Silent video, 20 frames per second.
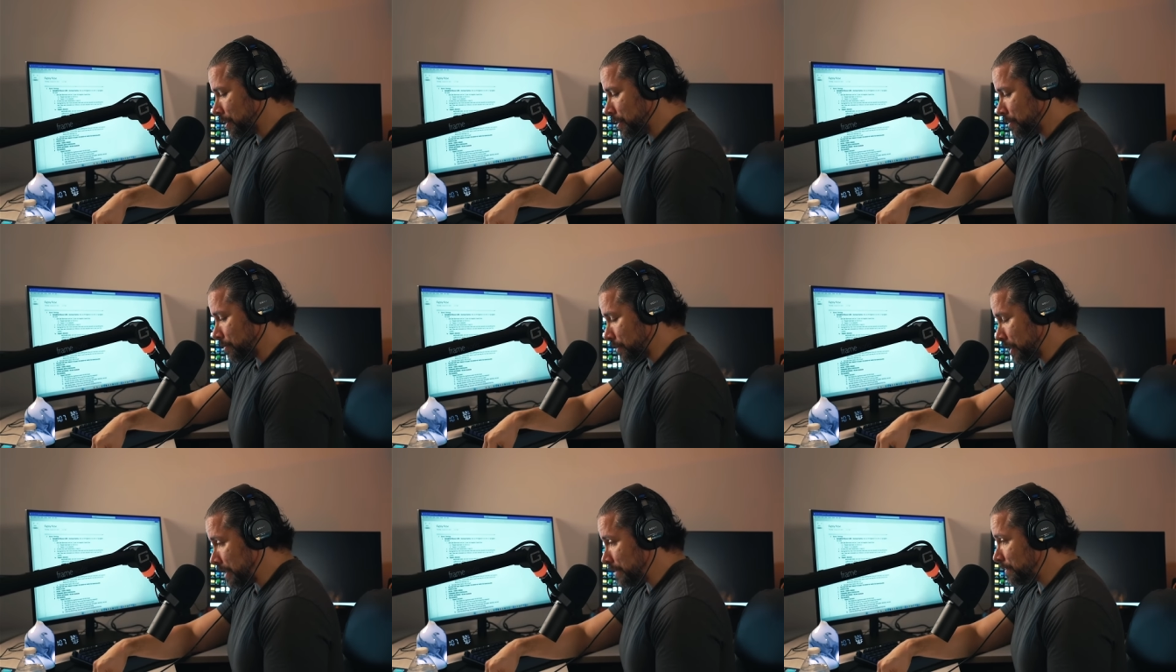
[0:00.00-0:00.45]

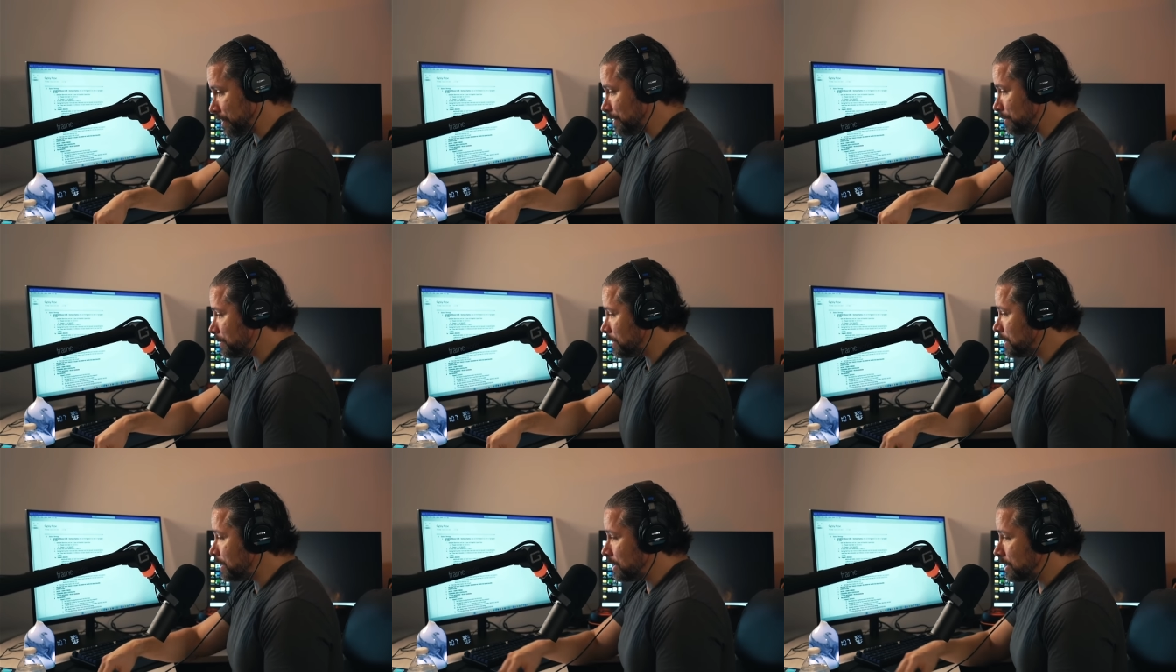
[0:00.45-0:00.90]
Raven,
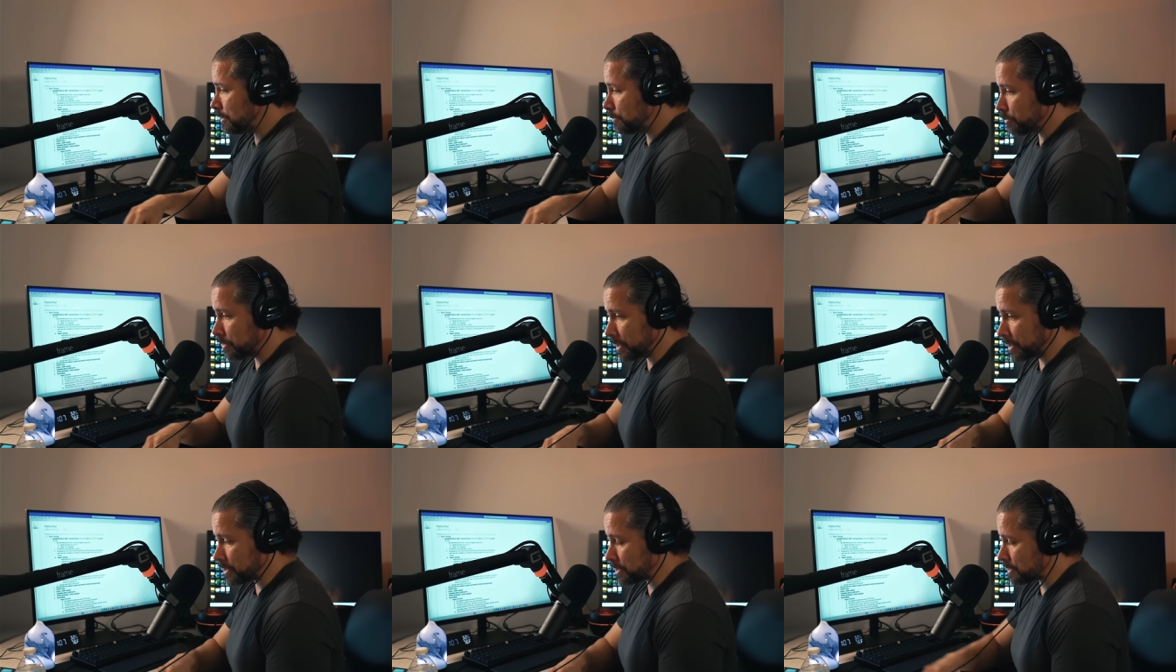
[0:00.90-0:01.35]

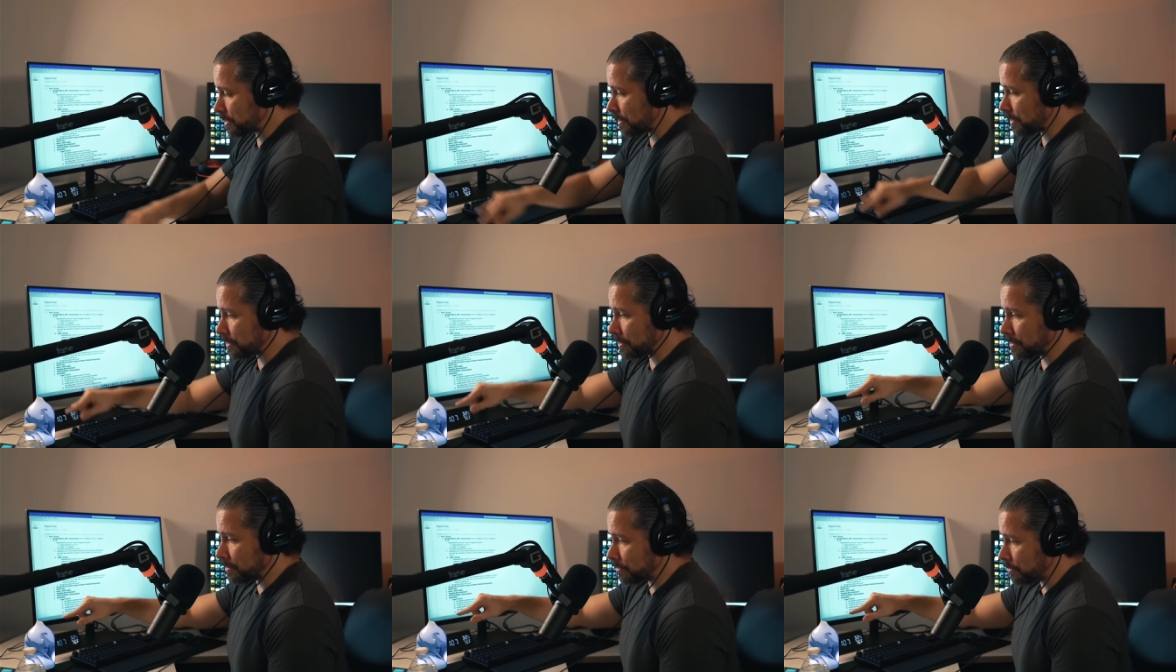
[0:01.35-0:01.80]
played
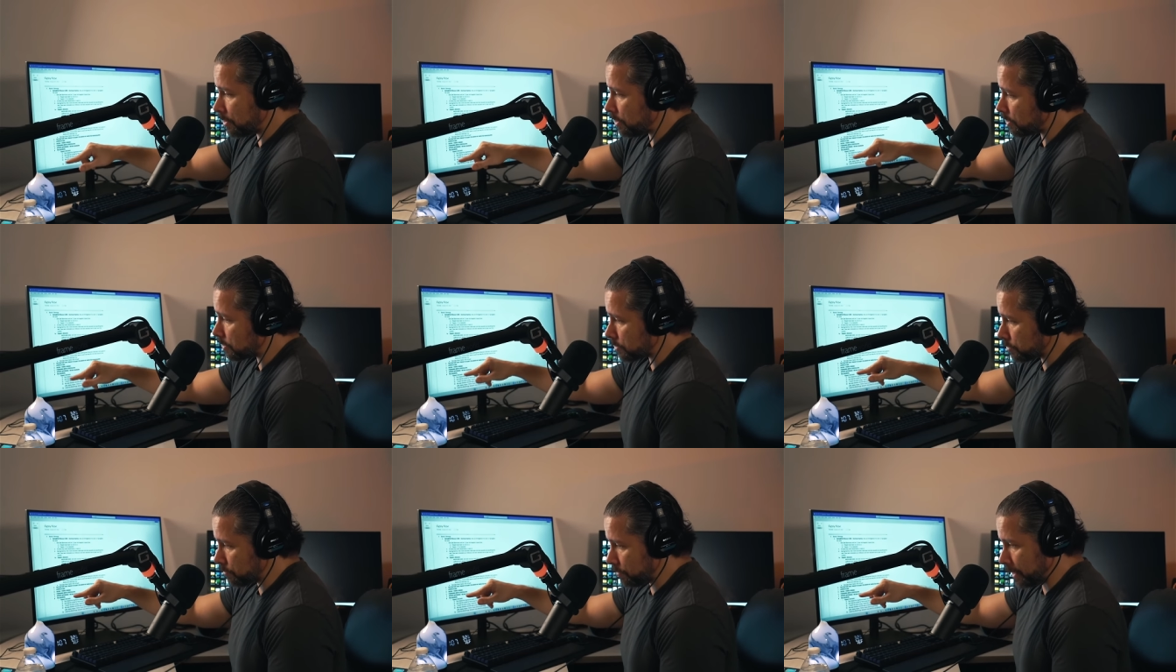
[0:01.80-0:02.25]
soccer all
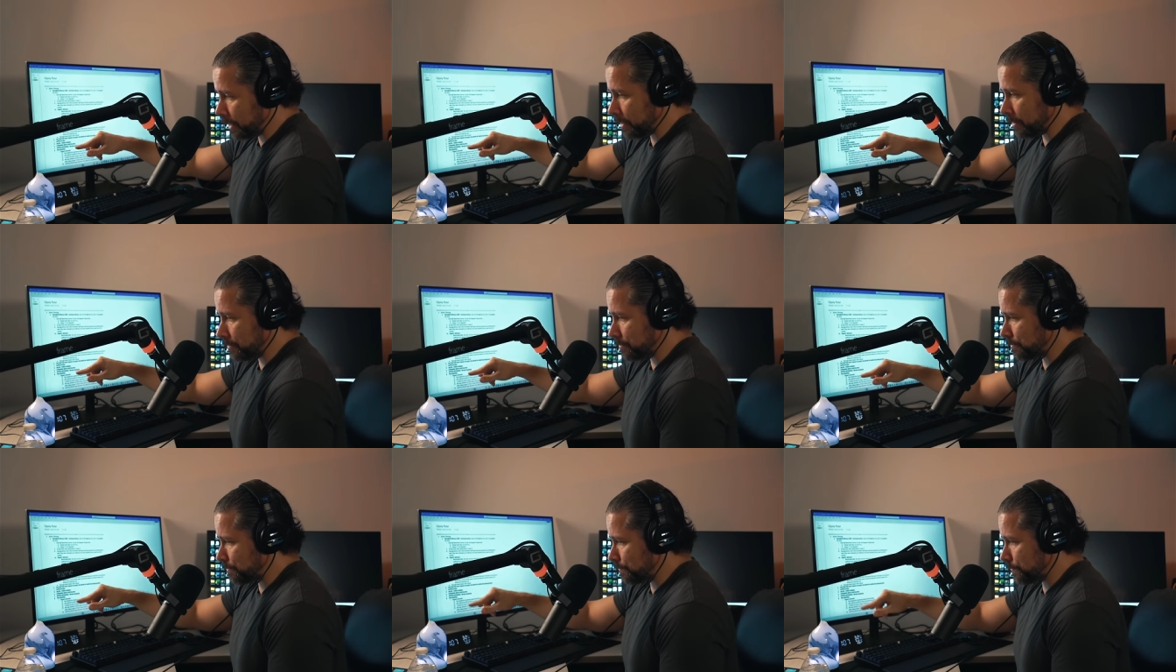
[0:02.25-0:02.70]
throughout
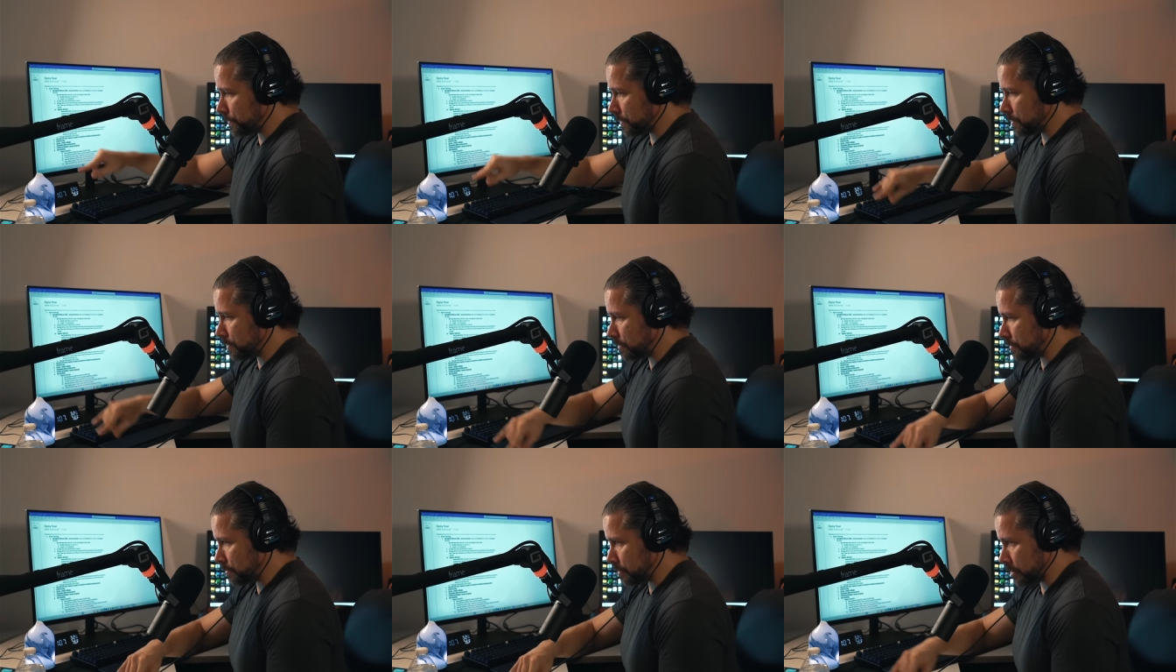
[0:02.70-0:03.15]

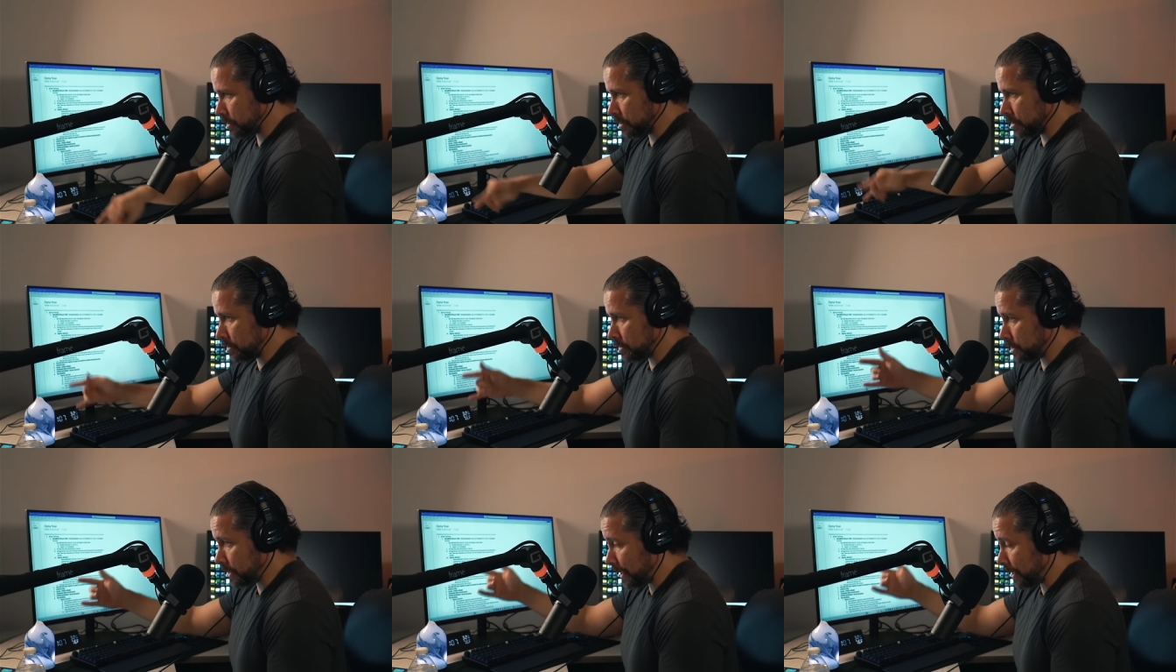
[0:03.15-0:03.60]
her
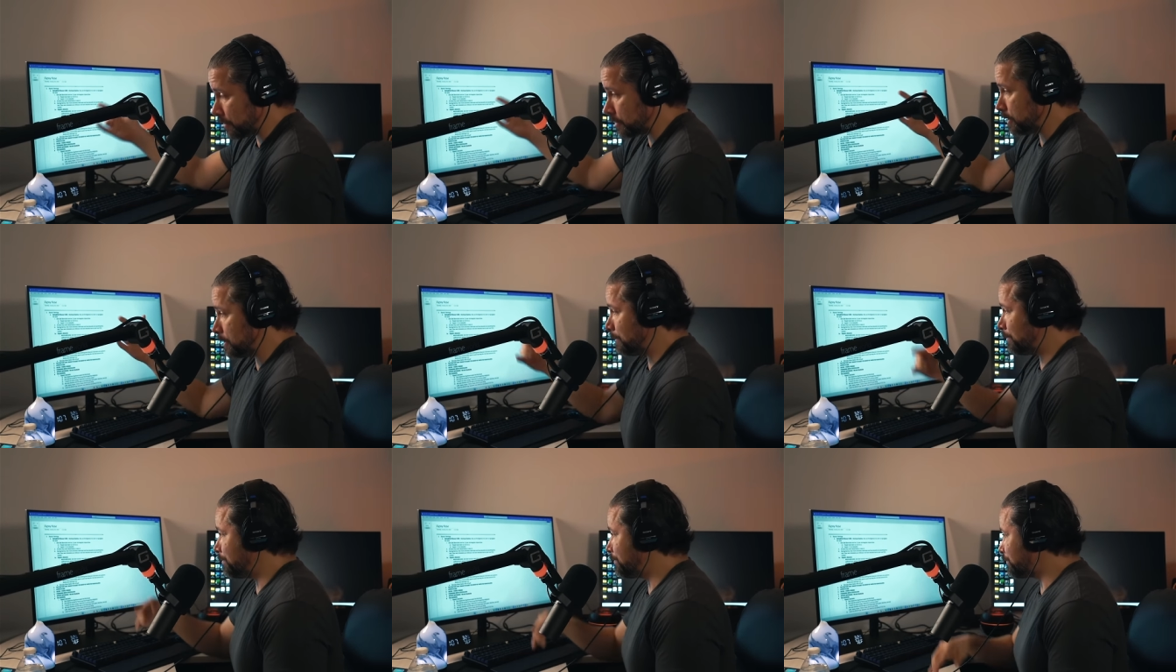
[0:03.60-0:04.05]
childhood.